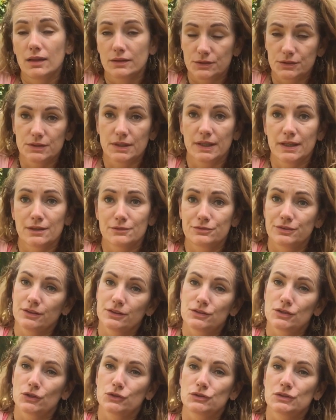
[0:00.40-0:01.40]
today I feel
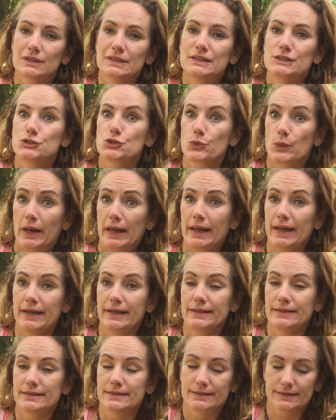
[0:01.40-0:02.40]
totally
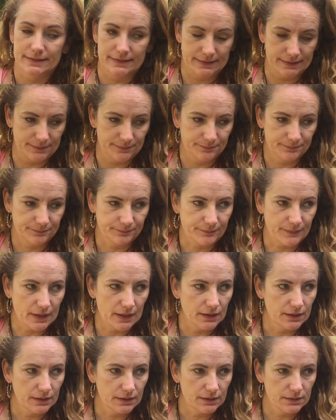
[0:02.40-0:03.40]
drained.
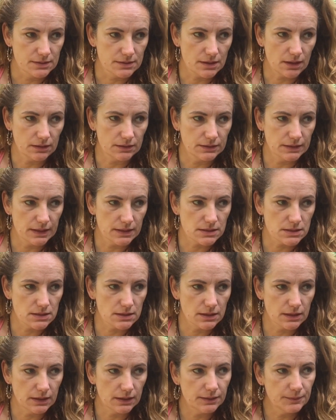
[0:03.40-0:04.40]
It started
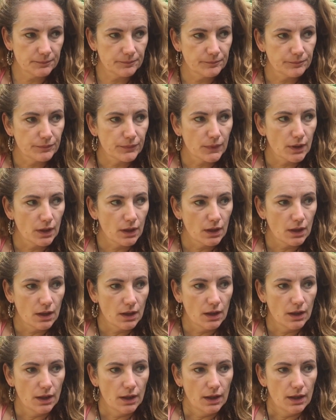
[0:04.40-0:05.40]
yesterday.
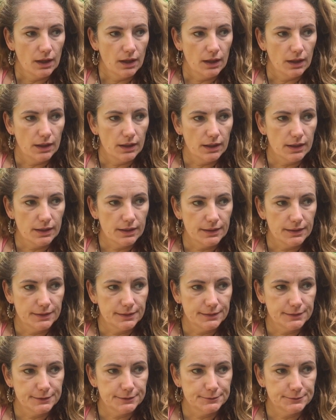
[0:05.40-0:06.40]

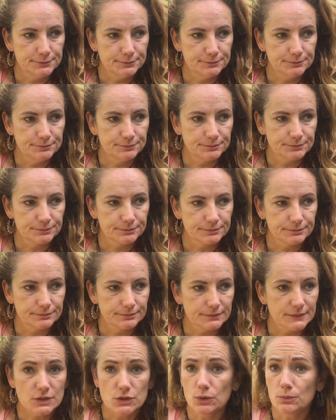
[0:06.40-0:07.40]

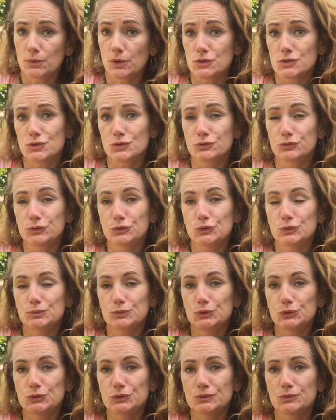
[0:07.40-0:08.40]
It's almost a full
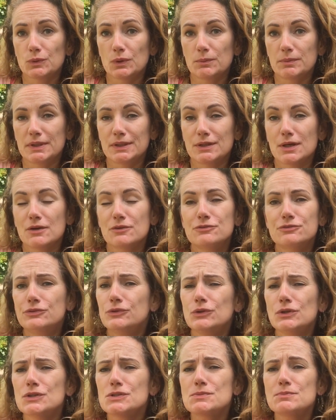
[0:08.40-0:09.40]
moon. Will be the
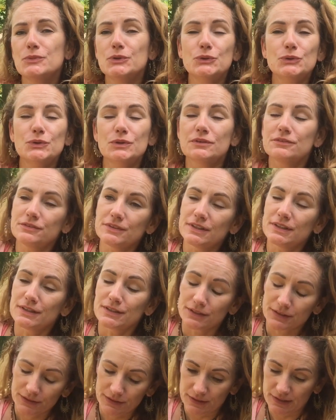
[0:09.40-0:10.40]
fullest moon of
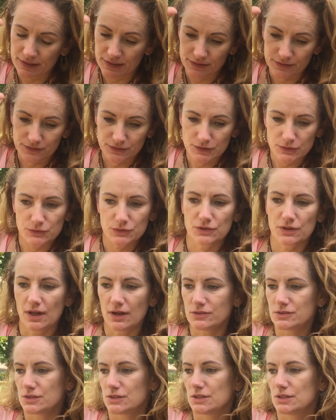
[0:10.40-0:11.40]
the year
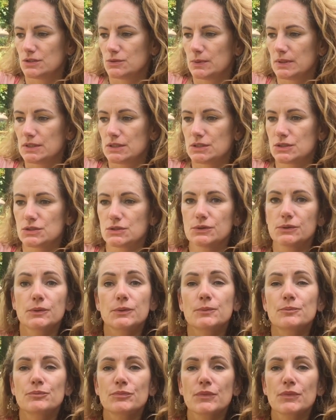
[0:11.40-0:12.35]
2022,